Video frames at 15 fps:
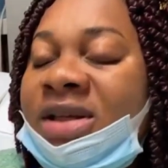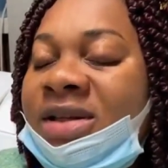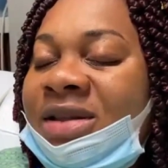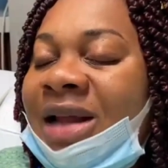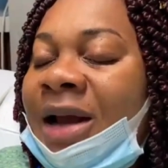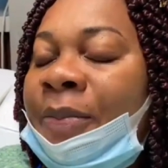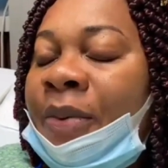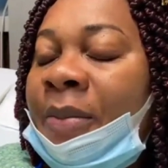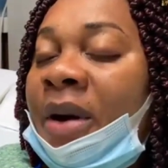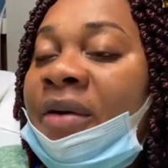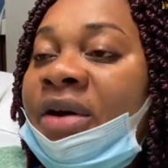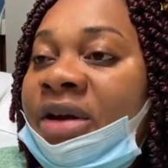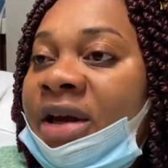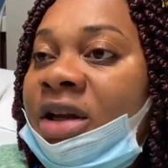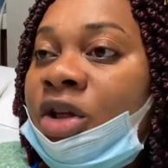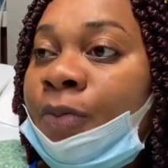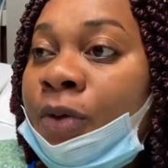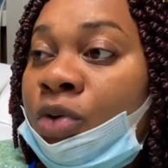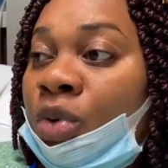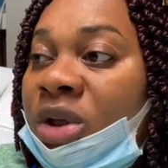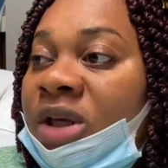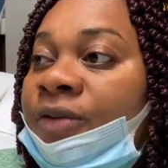is like primary care they're
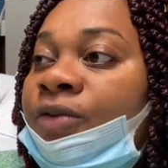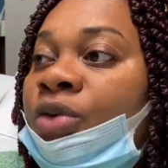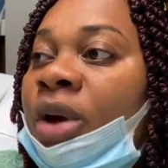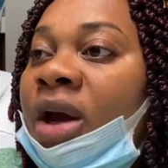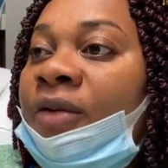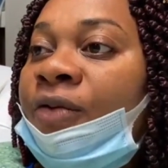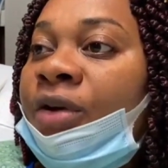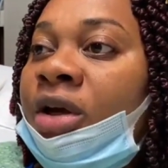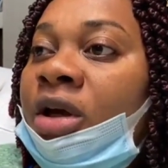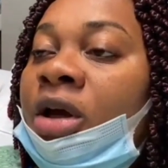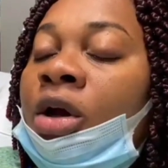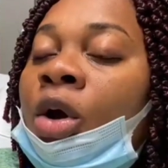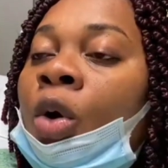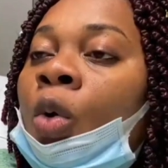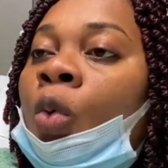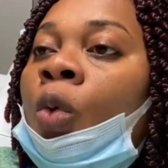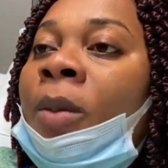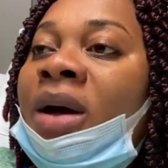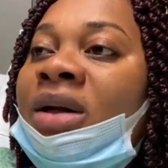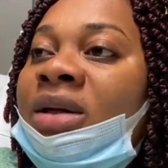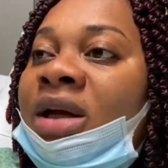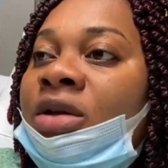supposed to give to every
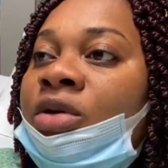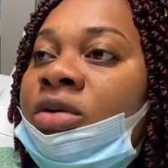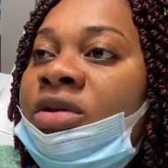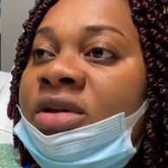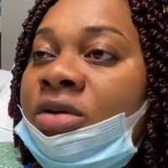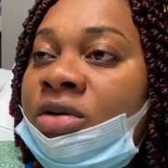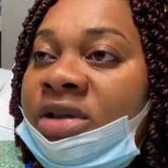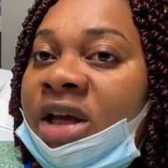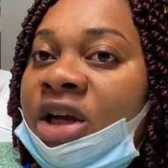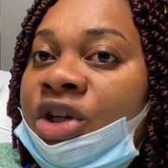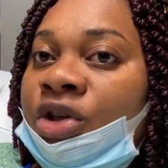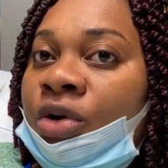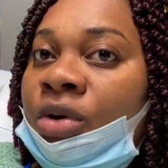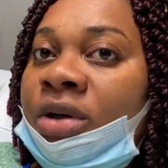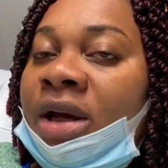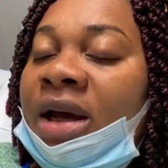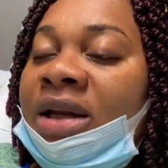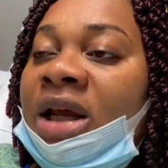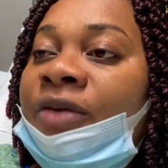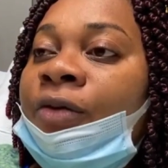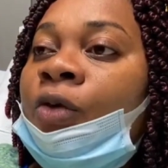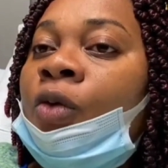woman that does C-section
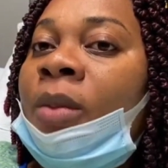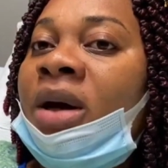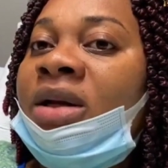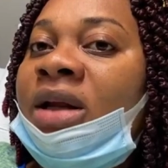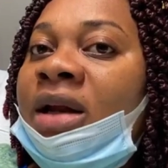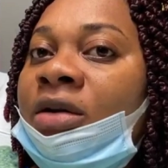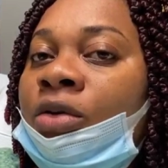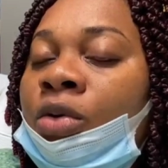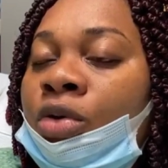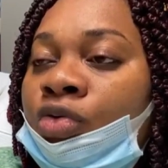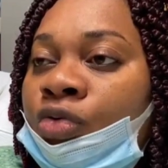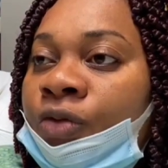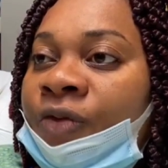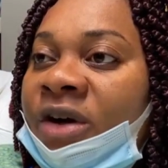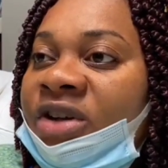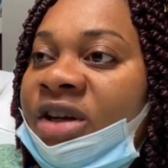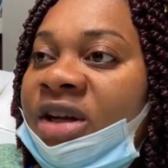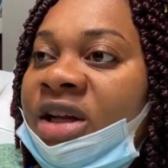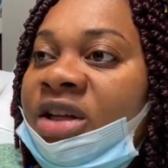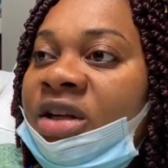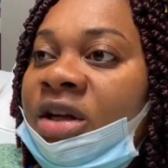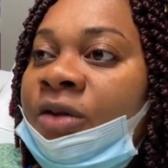and every woman that goes through
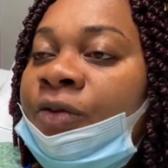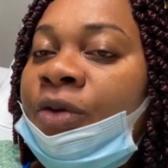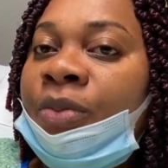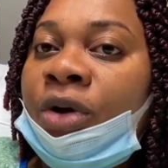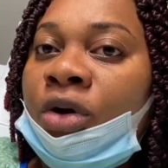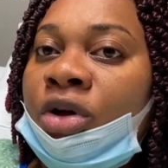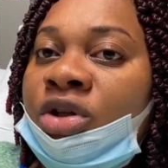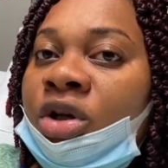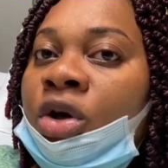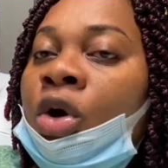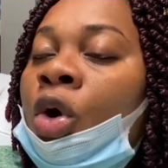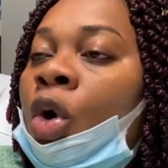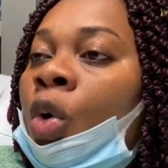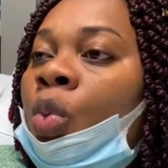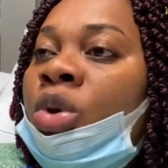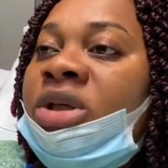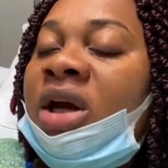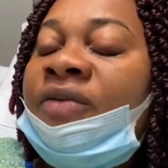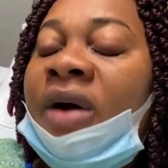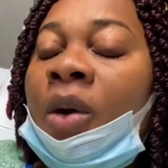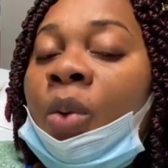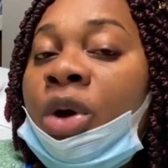vaginal delivery, because
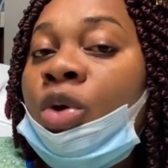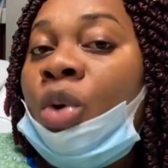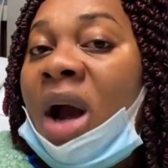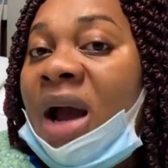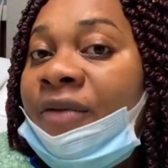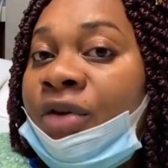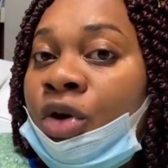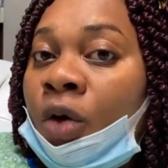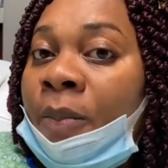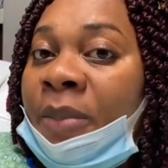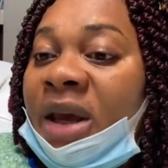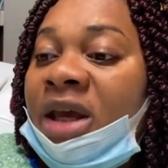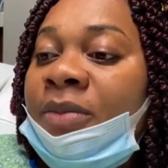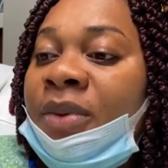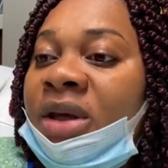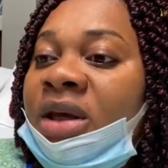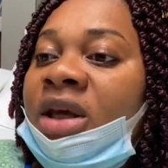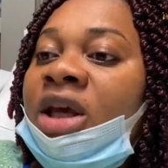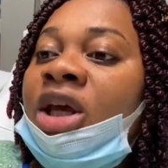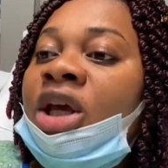whichever way you're having your baby,